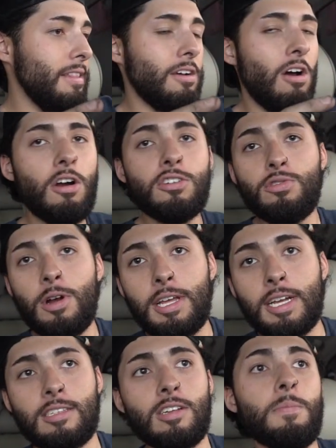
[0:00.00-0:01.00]
the car is
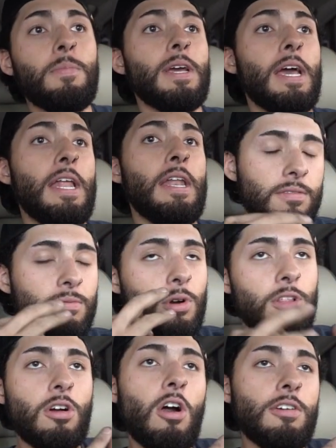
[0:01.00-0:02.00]
running, it's up again. Of
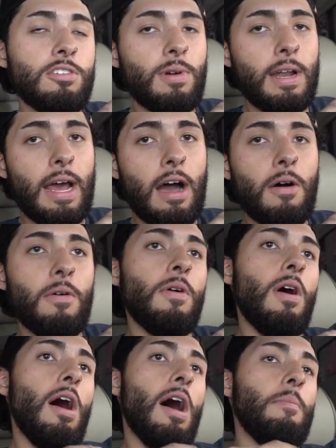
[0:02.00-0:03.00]
where the car is right now,
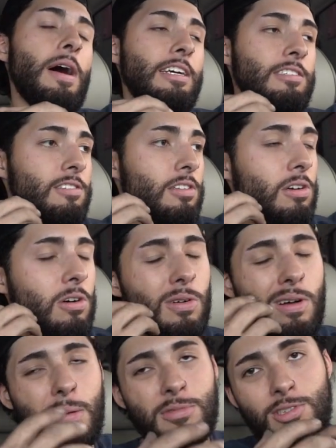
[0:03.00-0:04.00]
I'm
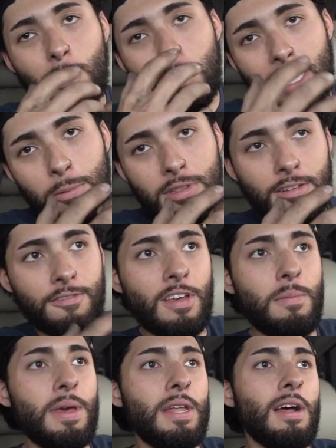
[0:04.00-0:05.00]
still playing with the
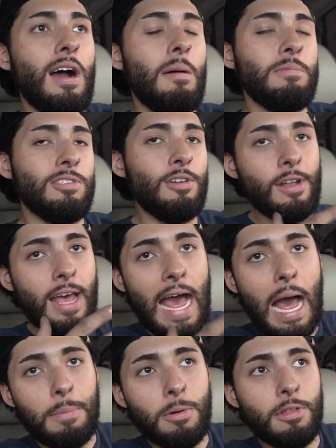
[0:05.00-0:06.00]
fitment. I'm still not
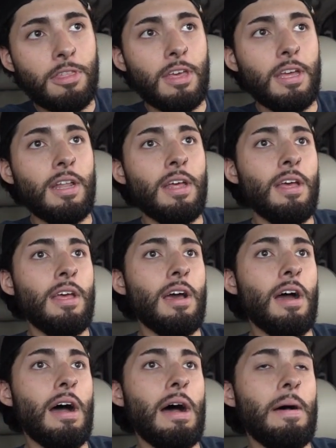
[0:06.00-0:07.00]
happy with it.
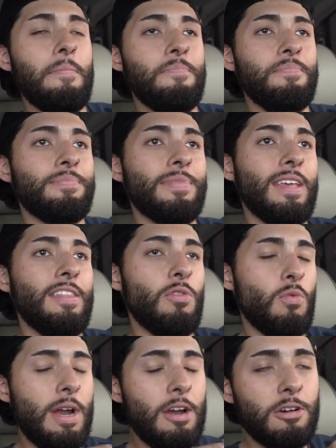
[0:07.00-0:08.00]
The
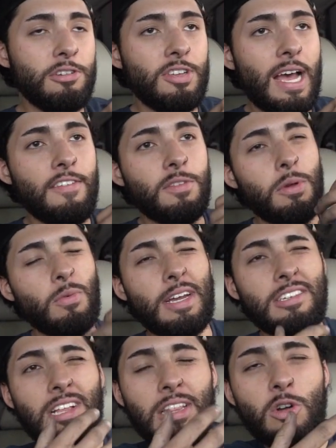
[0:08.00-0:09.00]
rears have to be
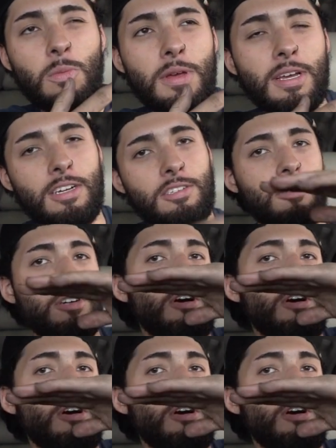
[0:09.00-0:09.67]
raised a little bit because the